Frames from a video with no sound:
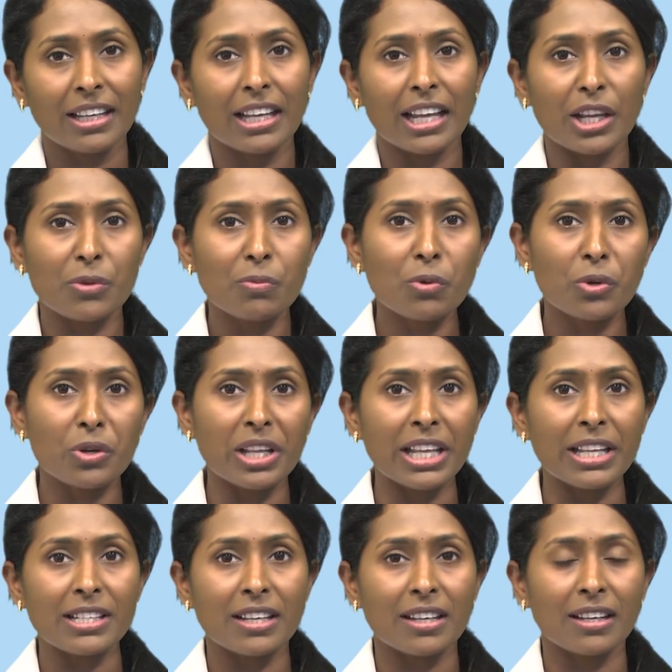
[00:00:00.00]
It would
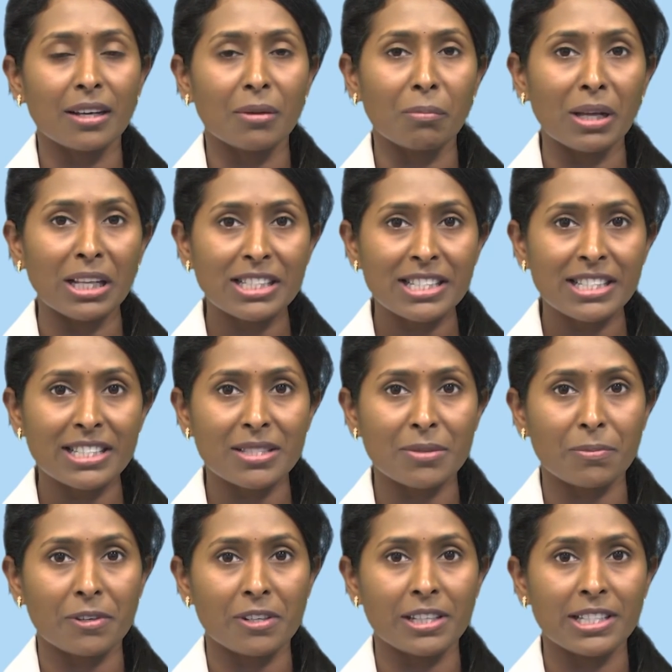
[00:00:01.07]
need a
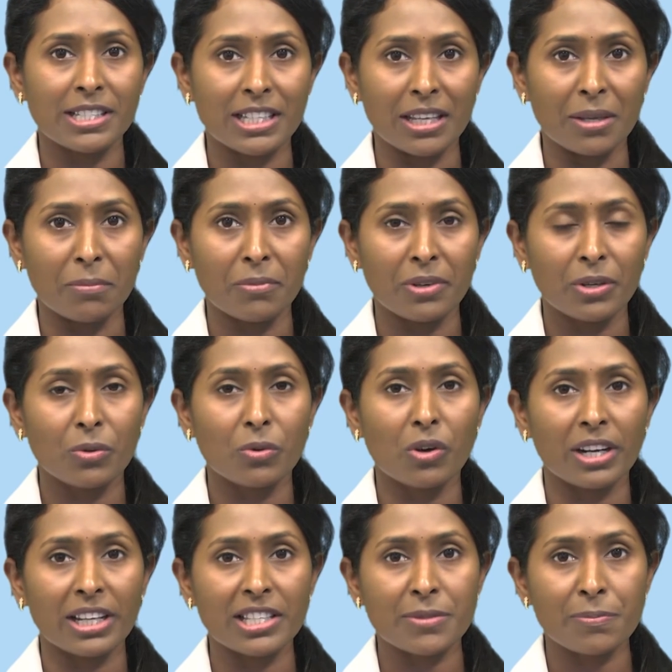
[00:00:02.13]
multidisciplinary team who
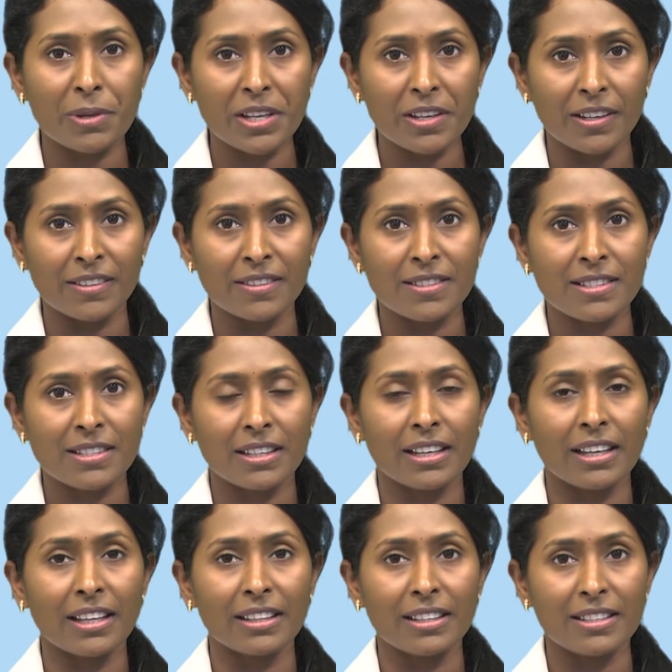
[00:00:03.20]
are experienced
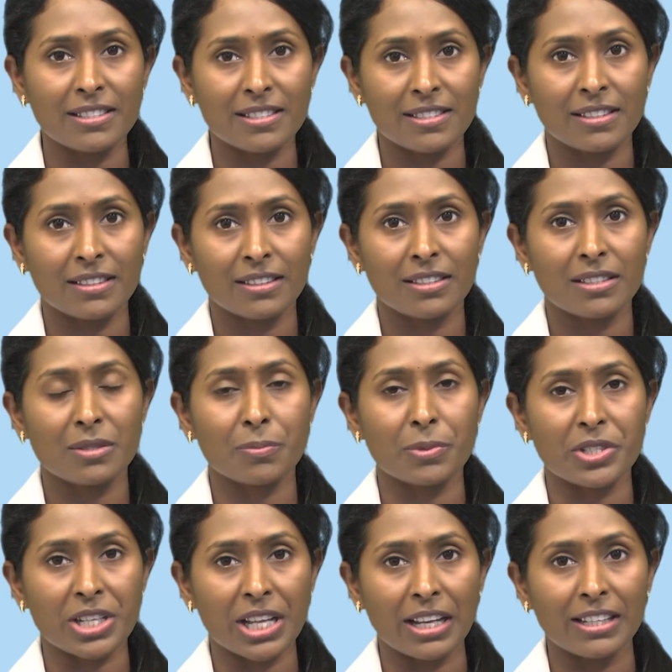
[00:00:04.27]
in this
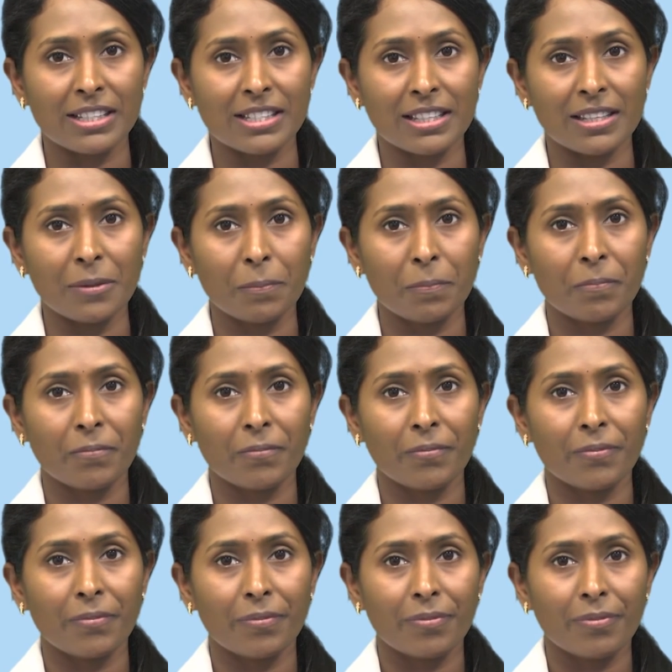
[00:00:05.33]
specialty.
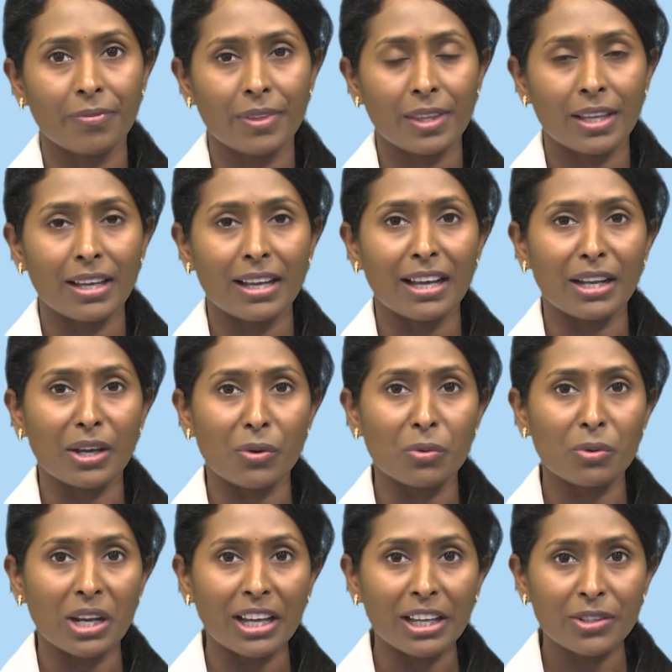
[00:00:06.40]
And I
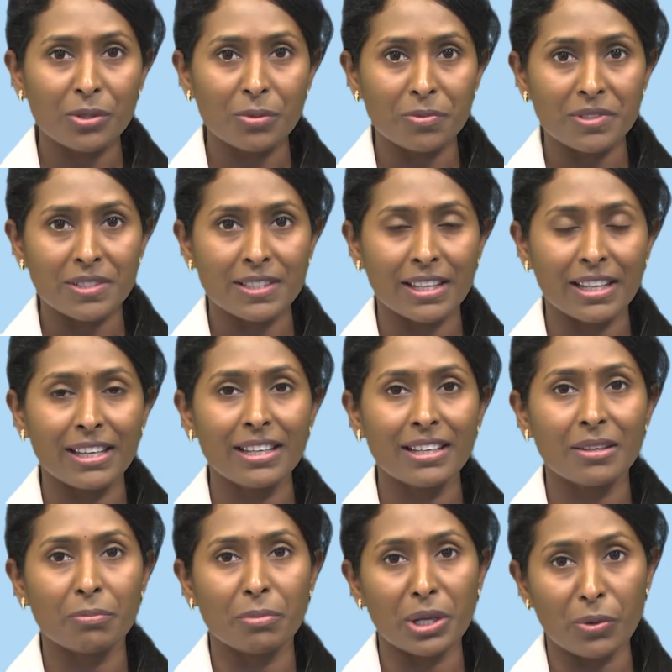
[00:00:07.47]
would like to say,
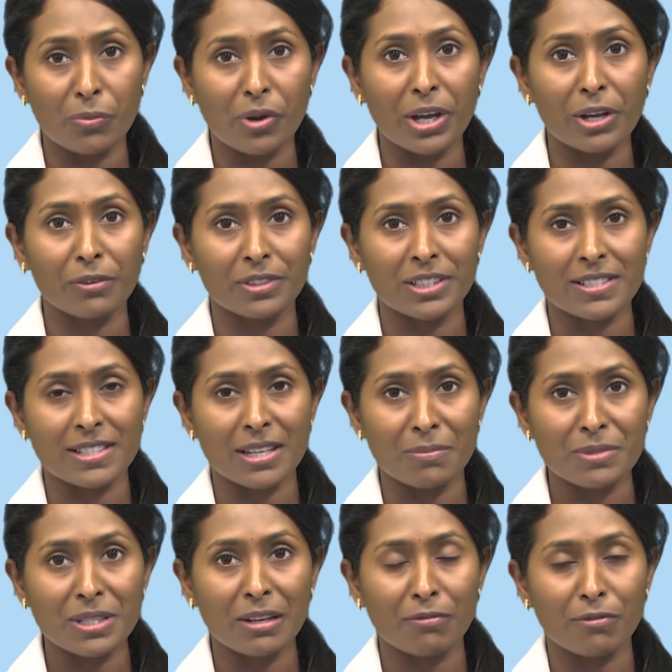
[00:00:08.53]
be aware of the stem
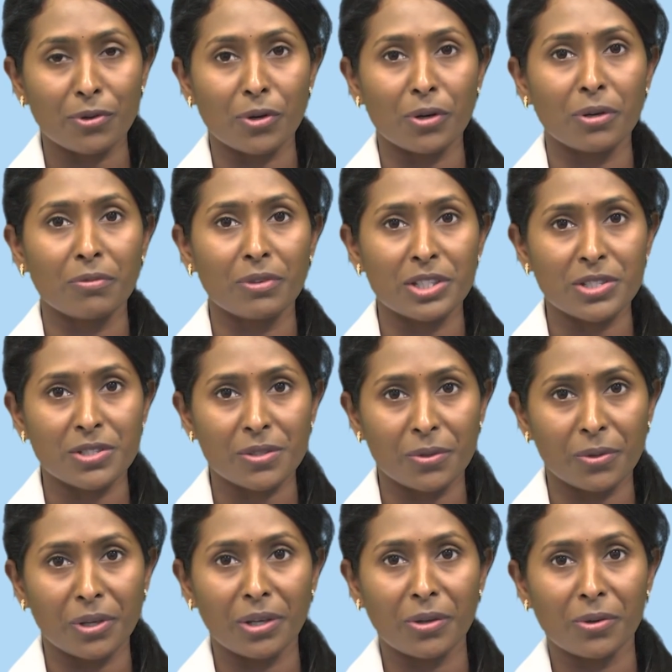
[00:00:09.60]
cell fraud which is
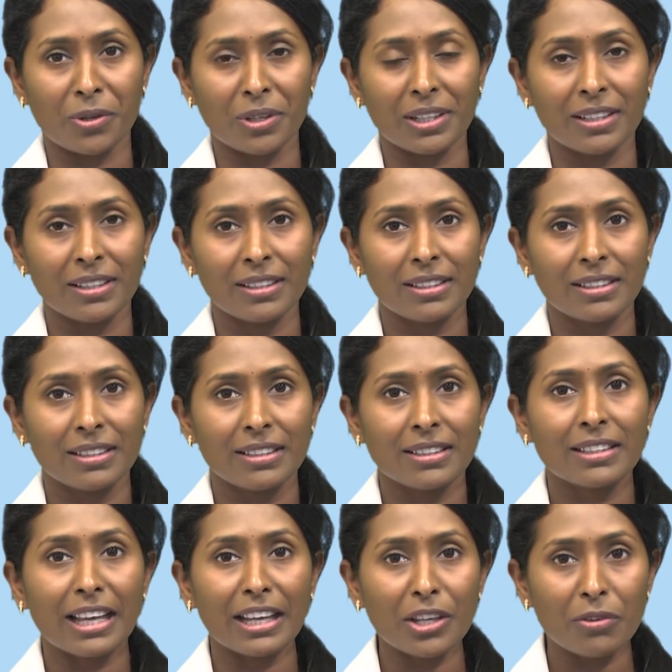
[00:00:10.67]
going on.
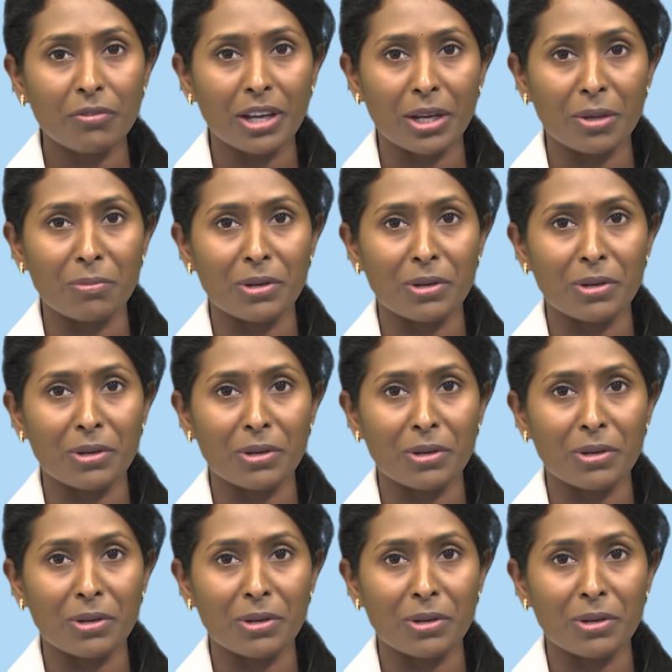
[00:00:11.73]
Thank you very